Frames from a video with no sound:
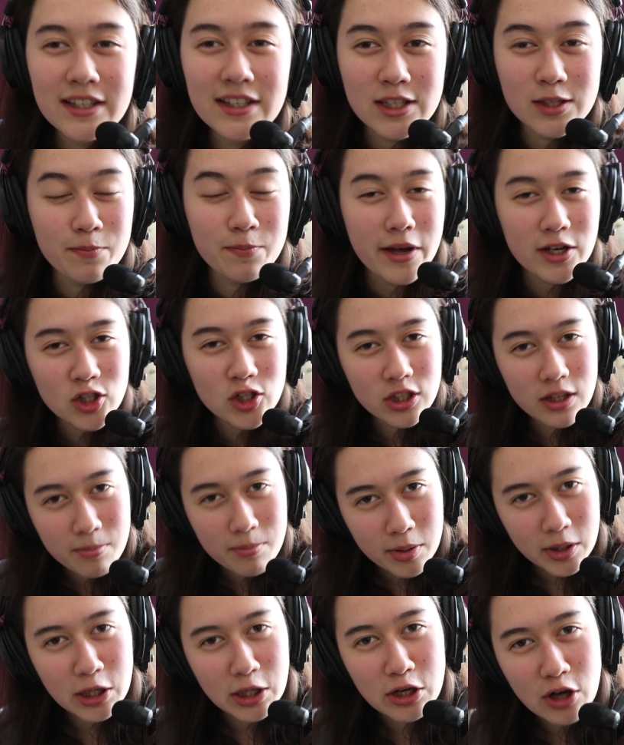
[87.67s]
especially
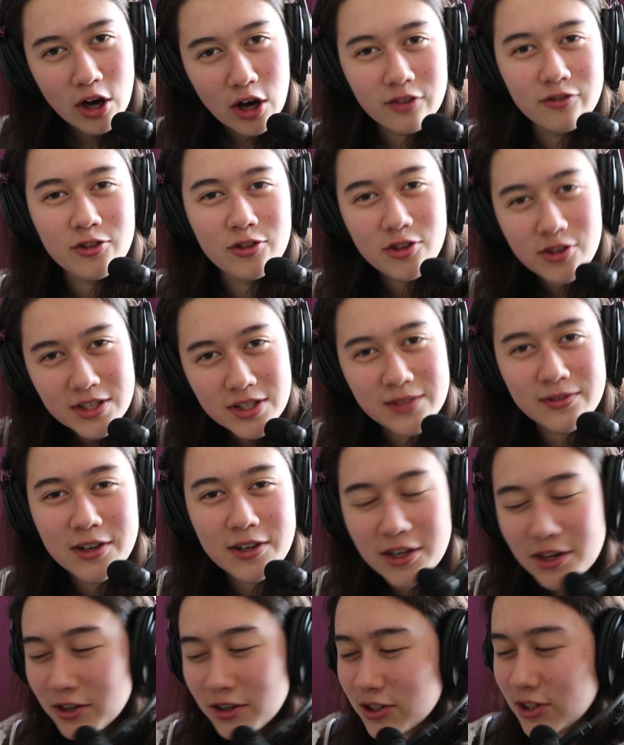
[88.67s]
put it on for this
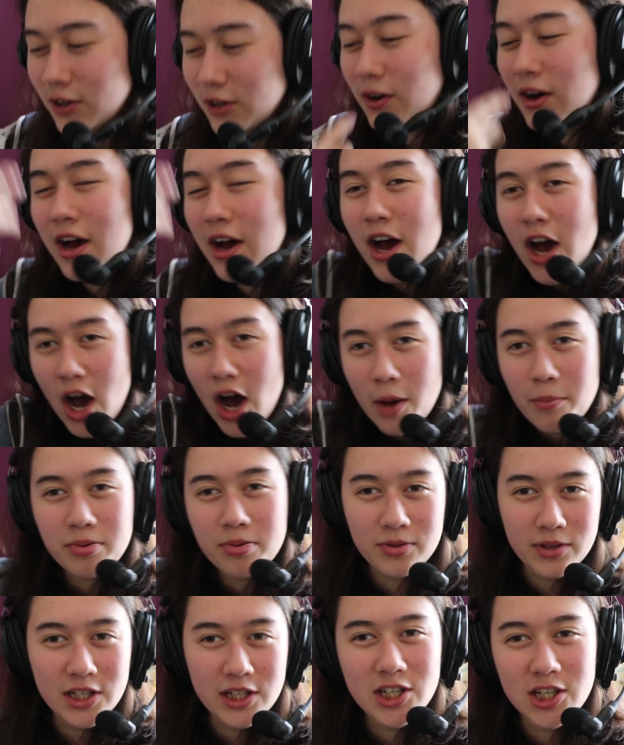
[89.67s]
video, so
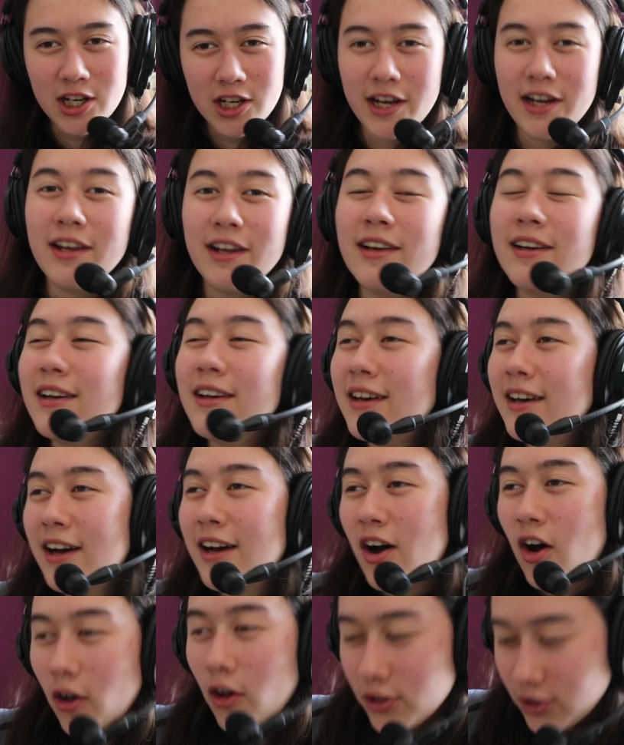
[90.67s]
appreciate
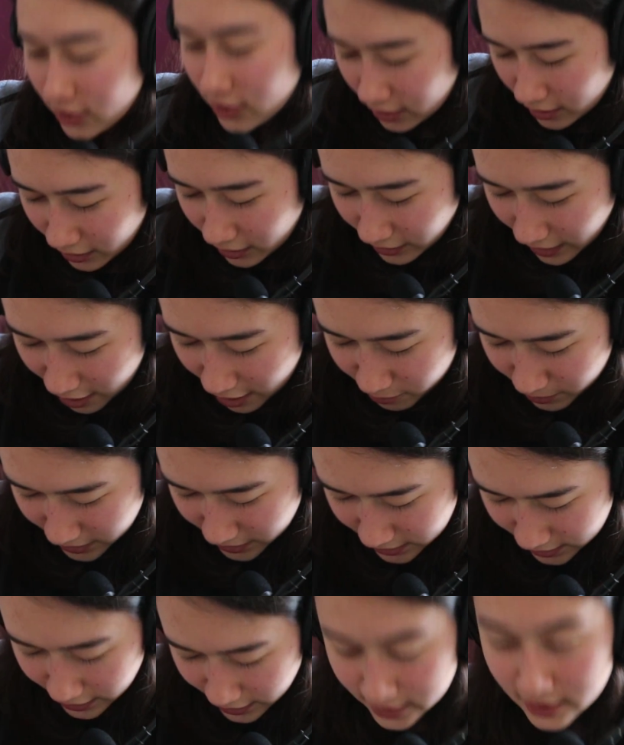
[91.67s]
it. Also, they didn't have my
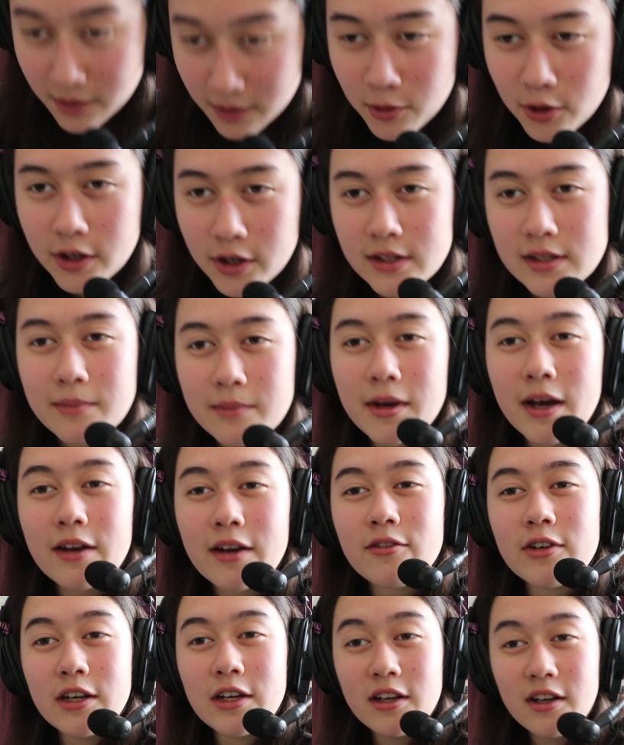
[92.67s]
size anymore because I'm kind
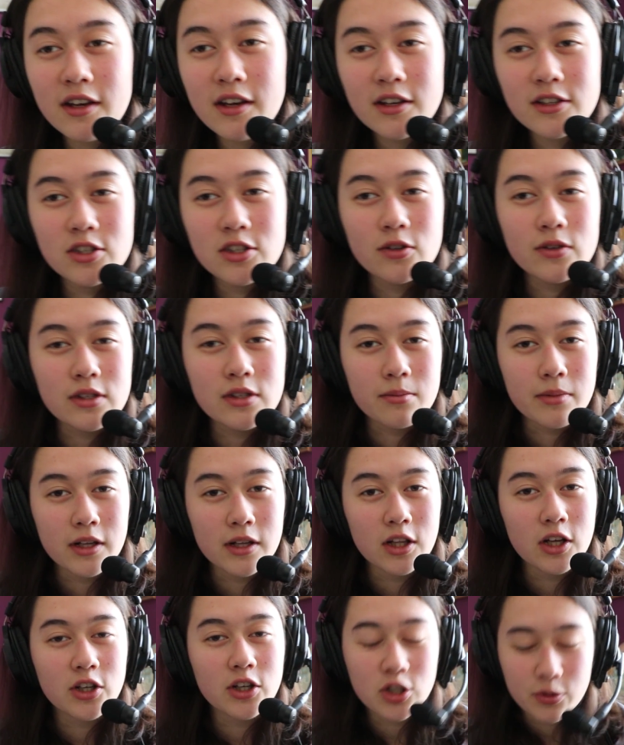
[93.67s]
of an idiot, so it's a bit
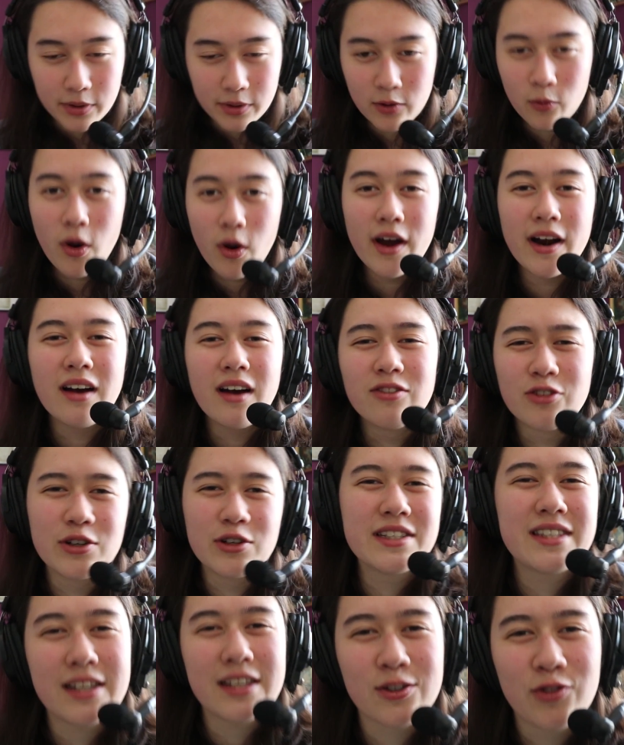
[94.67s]
large, but whatever.
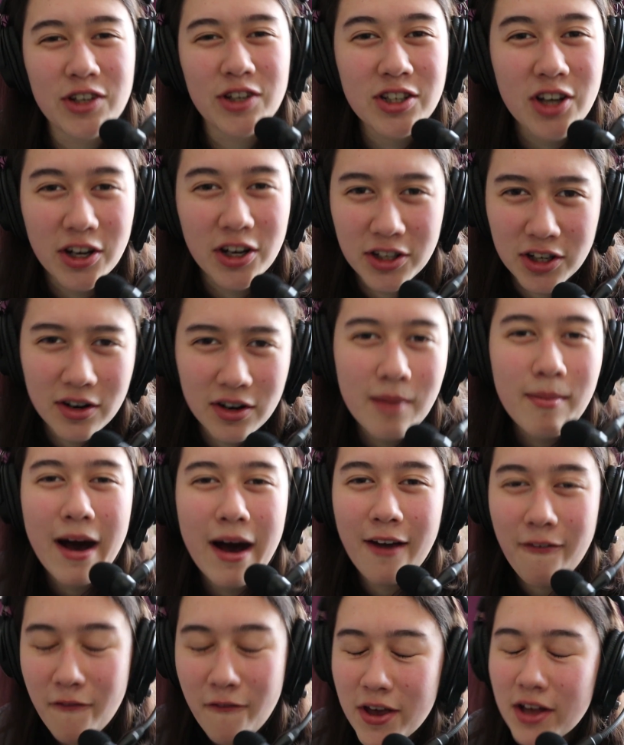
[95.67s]
It says vidcon Europe.
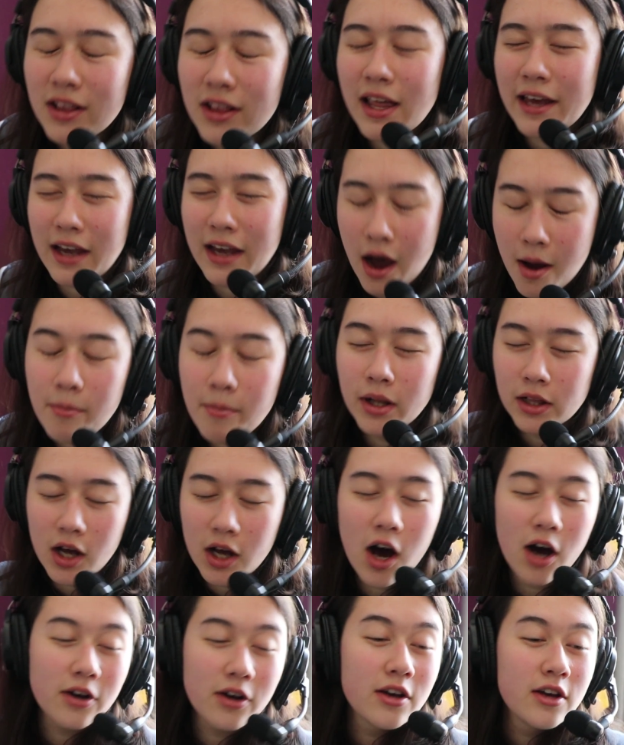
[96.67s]
I feel like I
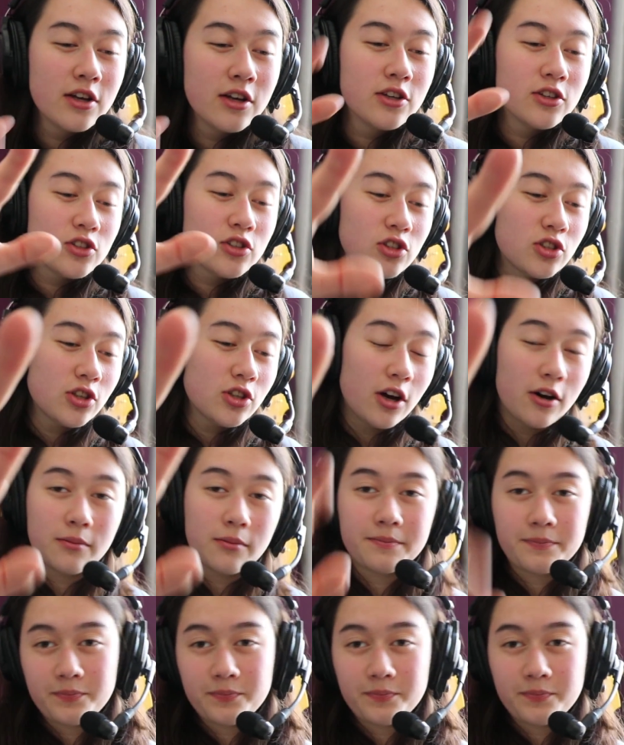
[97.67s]
belong. So